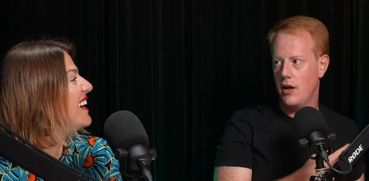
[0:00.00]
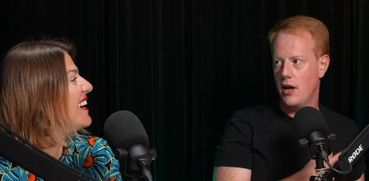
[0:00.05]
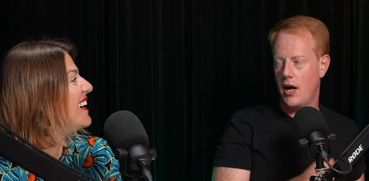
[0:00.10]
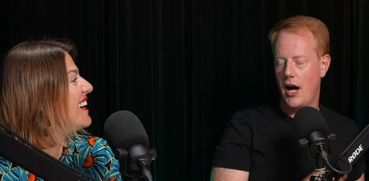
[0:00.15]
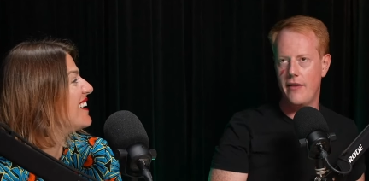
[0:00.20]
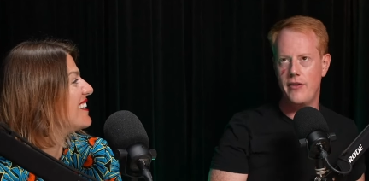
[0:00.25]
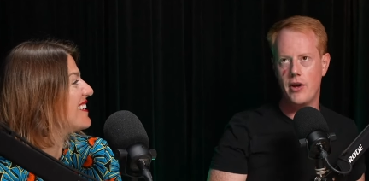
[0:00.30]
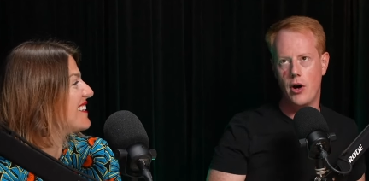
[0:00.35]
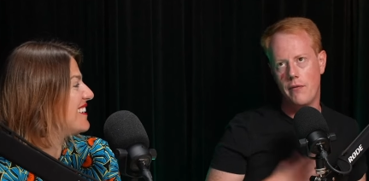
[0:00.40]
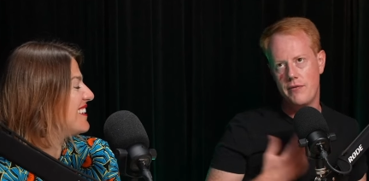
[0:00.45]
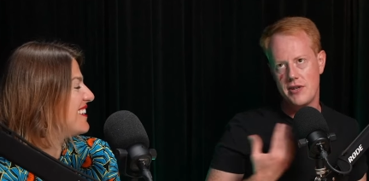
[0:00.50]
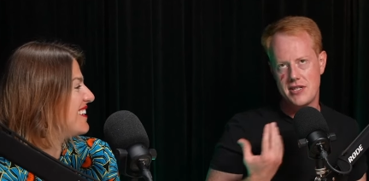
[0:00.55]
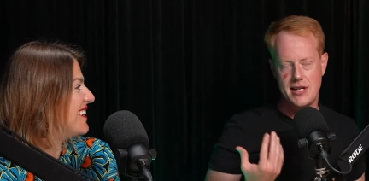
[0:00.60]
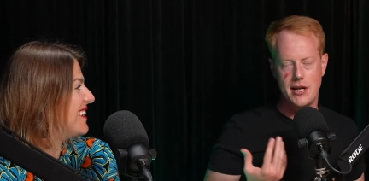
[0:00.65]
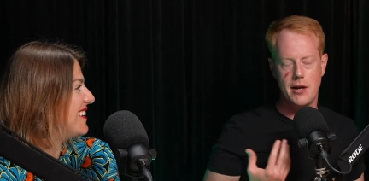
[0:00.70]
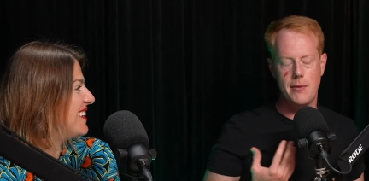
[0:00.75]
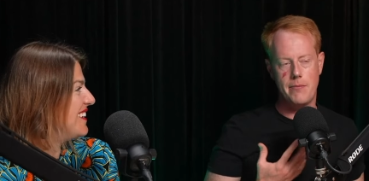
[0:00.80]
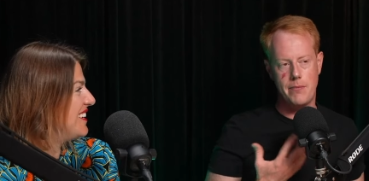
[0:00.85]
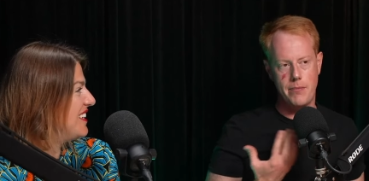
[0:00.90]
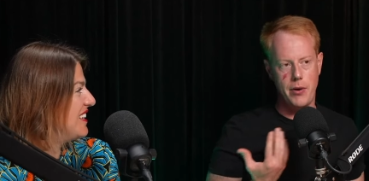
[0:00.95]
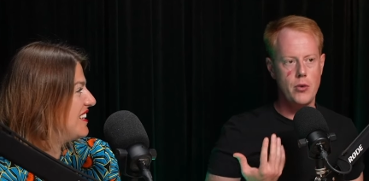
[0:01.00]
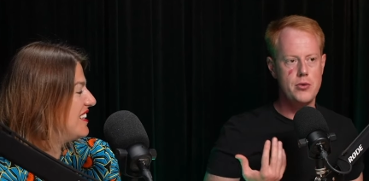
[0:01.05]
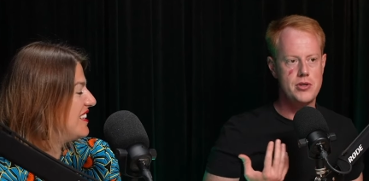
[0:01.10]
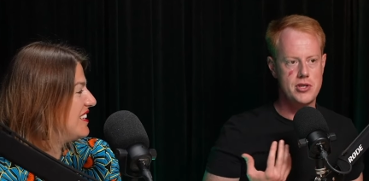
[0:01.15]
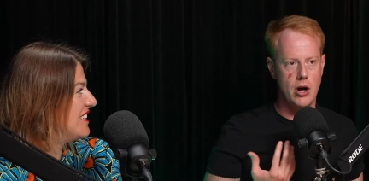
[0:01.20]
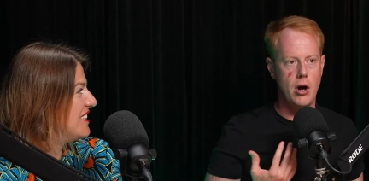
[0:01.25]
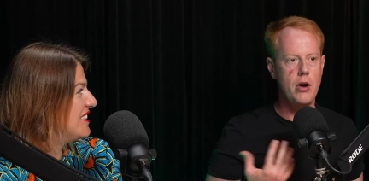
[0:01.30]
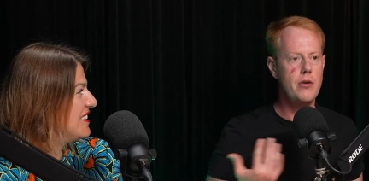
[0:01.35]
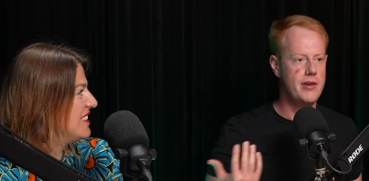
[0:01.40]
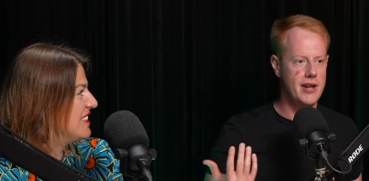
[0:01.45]
Speaker 1: and obviously, uh, post
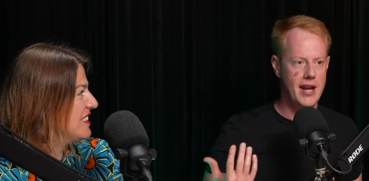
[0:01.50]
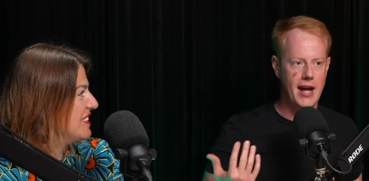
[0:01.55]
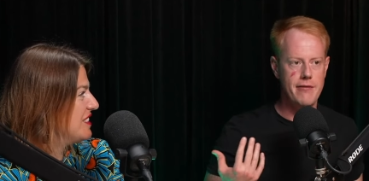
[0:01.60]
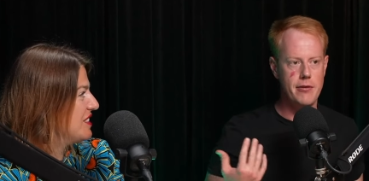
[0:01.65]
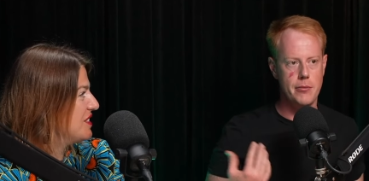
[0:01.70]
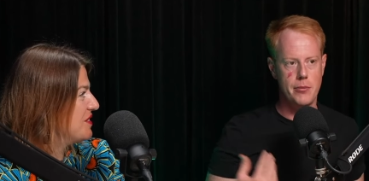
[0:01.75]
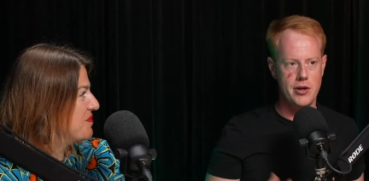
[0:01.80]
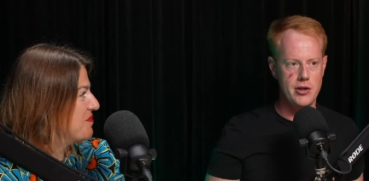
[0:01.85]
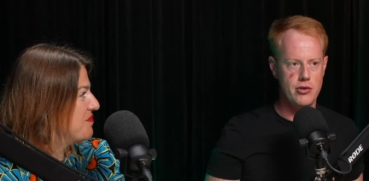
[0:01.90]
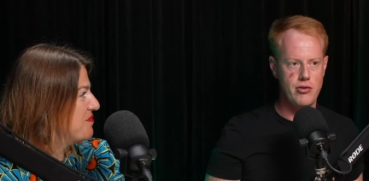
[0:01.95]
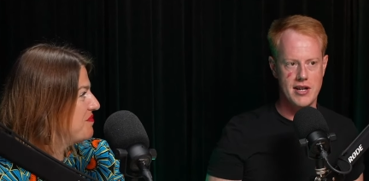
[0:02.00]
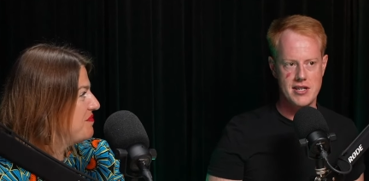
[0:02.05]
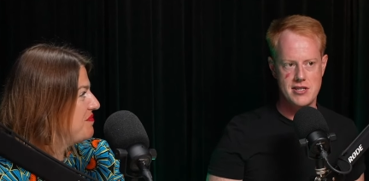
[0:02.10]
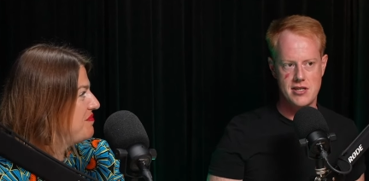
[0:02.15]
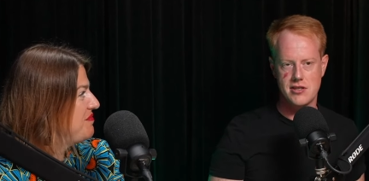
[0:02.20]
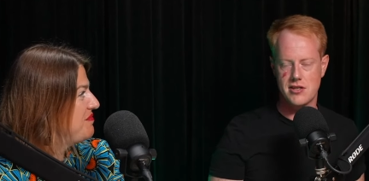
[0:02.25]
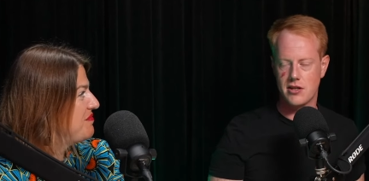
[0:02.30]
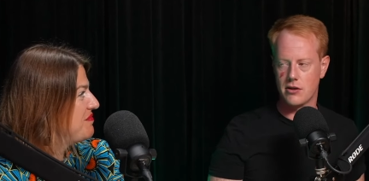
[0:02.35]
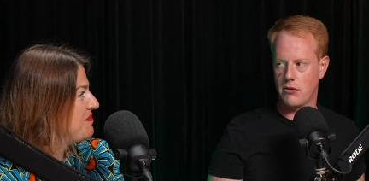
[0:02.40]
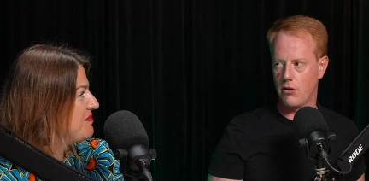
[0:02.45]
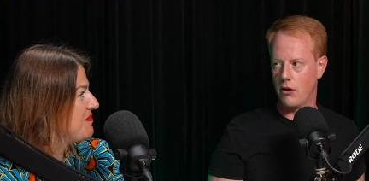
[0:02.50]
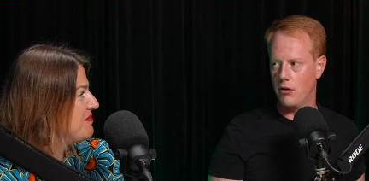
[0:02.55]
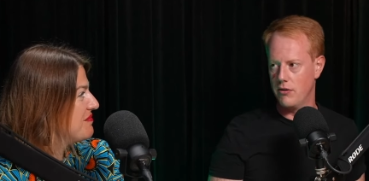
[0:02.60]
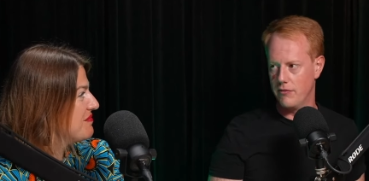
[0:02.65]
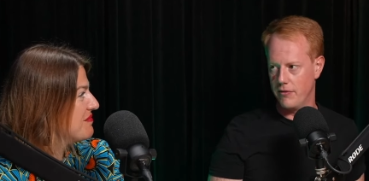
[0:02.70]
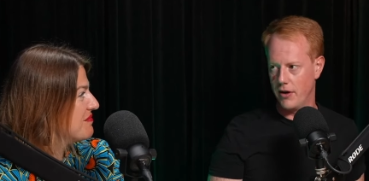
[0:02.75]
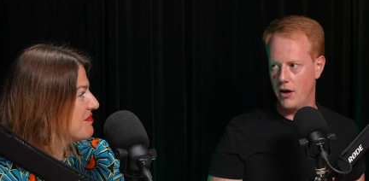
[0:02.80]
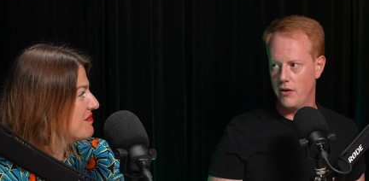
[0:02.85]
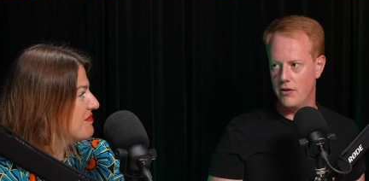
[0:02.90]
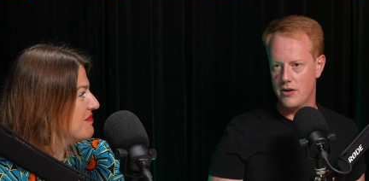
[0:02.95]
COVID, everybody dressed as the
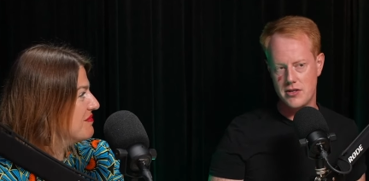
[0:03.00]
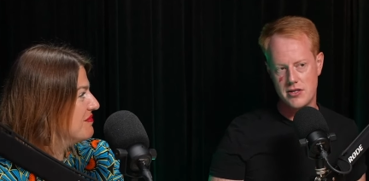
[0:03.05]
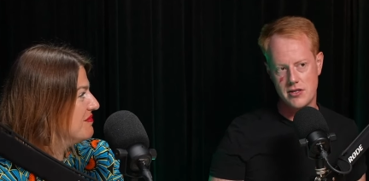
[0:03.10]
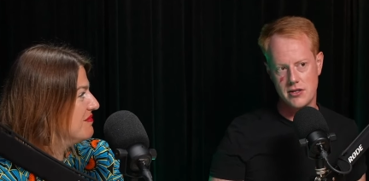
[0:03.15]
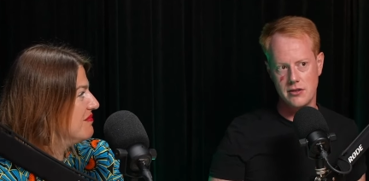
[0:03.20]
coronavirus.